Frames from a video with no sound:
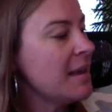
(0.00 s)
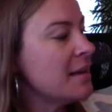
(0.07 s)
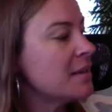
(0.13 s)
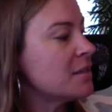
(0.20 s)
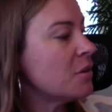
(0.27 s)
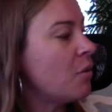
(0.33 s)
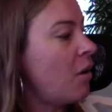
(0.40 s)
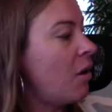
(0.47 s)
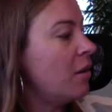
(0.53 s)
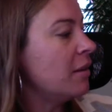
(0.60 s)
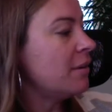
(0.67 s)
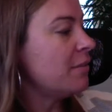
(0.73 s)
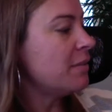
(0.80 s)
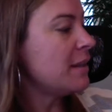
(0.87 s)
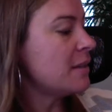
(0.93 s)
So all
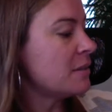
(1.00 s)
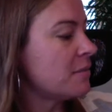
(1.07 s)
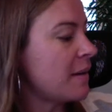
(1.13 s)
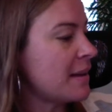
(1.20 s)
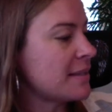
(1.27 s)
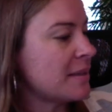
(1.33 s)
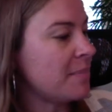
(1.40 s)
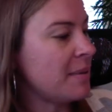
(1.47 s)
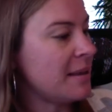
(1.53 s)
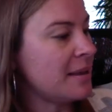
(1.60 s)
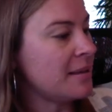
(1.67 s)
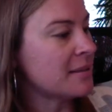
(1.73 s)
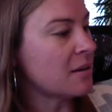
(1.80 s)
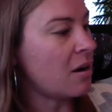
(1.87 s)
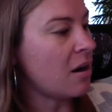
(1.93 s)
of these
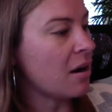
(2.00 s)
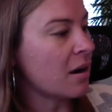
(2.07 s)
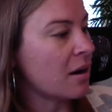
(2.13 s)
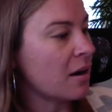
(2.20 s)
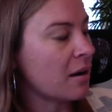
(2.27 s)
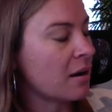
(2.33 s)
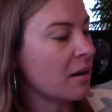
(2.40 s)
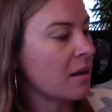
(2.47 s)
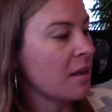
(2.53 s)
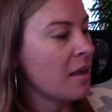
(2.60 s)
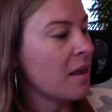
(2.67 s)
recipes are